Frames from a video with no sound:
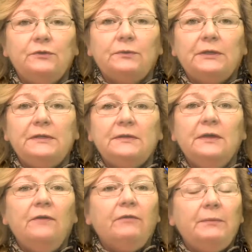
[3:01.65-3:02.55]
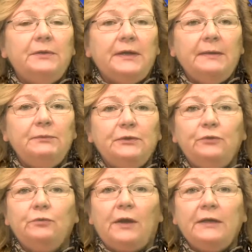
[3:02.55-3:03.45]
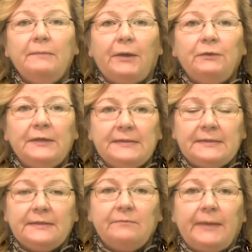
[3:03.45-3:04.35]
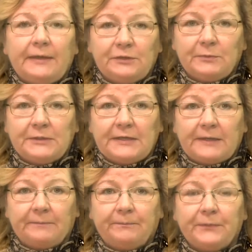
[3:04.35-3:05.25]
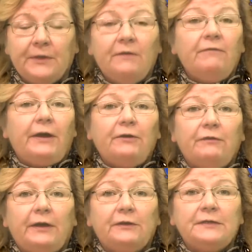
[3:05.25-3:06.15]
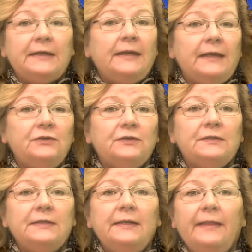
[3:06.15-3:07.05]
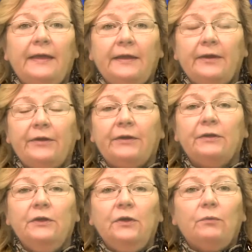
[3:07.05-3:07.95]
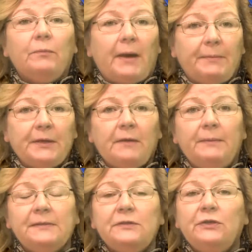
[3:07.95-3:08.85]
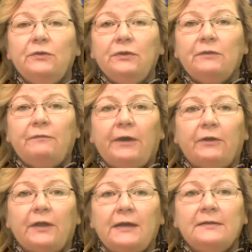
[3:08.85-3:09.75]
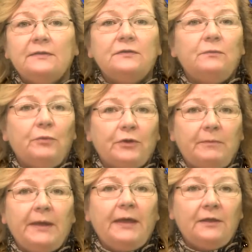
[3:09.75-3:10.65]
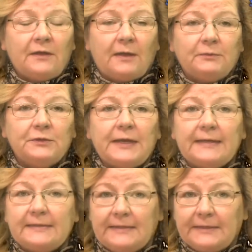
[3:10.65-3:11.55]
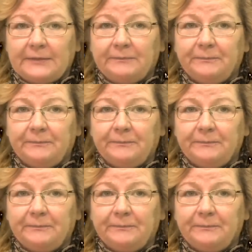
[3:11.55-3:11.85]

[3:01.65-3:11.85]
release from the Type 2 Rocky Mountain Incident Management Team. Firefighters and engines in that area were mopping up and securing the fire lines, supported by helicopters as needed.